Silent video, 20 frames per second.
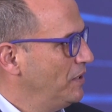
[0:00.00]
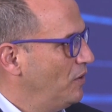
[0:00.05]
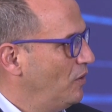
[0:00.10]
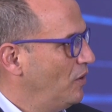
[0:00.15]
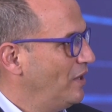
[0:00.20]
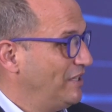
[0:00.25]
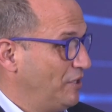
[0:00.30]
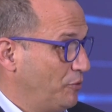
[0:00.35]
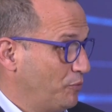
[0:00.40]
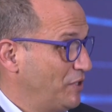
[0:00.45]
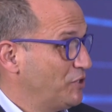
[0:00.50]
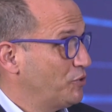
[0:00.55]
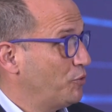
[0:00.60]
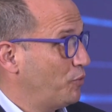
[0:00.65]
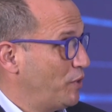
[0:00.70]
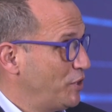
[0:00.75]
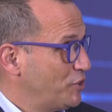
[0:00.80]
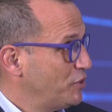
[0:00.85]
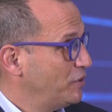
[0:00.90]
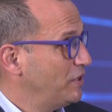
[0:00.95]
and the
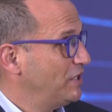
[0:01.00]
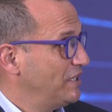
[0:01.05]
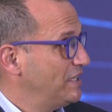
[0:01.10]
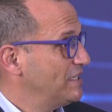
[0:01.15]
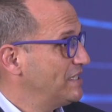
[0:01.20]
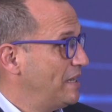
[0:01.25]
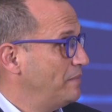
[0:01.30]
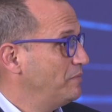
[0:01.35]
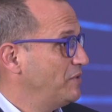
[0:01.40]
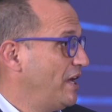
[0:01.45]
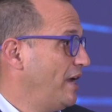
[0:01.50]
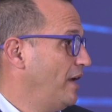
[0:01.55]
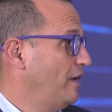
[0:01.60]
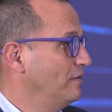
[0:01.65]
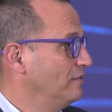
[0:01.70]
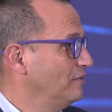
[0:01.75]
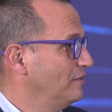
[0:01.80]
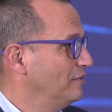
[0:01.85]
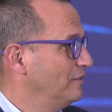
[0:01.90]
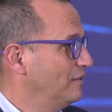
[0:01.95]
restoration in the same day.
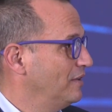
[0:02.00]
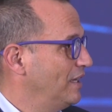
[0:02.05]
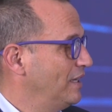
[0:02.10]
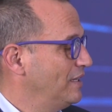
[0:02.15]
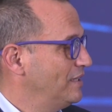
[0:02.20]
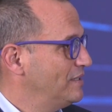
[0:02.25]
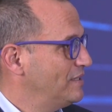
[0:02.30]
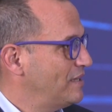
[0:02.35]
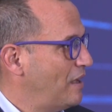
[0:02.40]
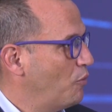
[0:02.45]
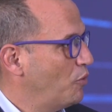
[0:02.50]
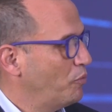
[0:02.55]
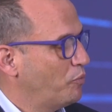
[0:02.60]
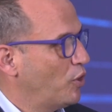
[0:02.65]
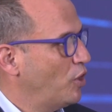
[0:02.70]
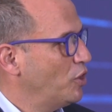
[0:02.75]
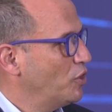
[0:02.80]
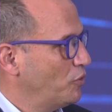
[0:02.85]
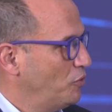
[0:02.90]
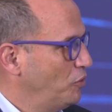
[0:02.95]
Okay, it's our
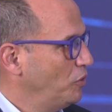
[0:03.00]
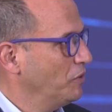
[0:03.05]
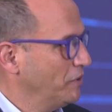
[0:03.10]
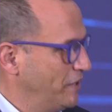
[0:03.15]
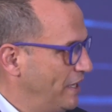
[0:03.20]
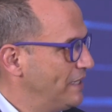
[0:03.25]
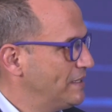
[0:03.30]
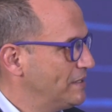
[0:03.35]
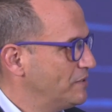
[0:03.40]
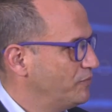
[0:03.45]
protocol, yes.